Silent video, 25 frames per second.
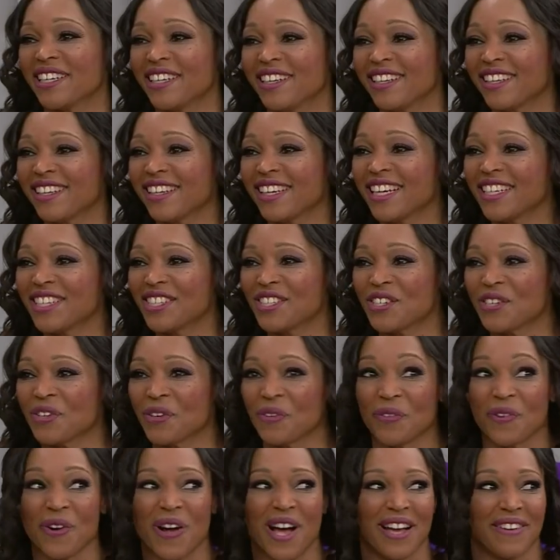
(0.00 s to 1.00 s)
right. Let's do it.
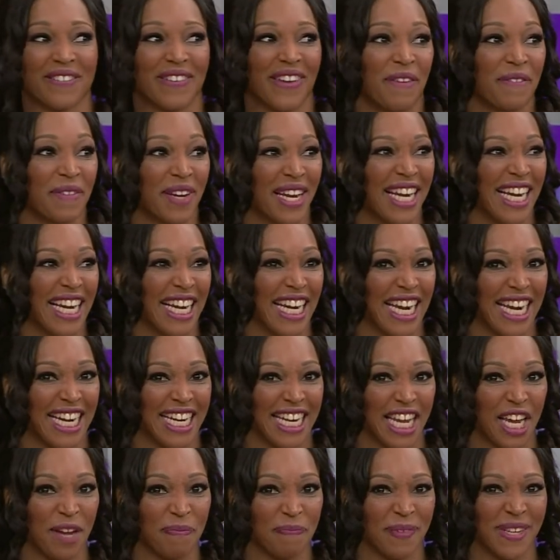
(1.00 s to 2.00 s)
Walk. yeah. I'm gonna the get
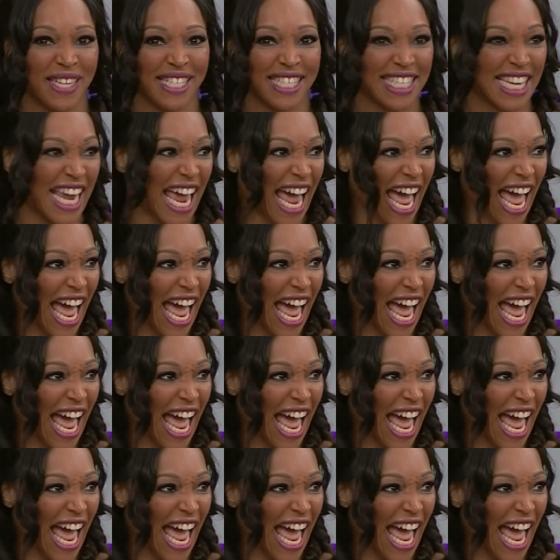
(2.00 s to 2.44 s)
hypnotized. You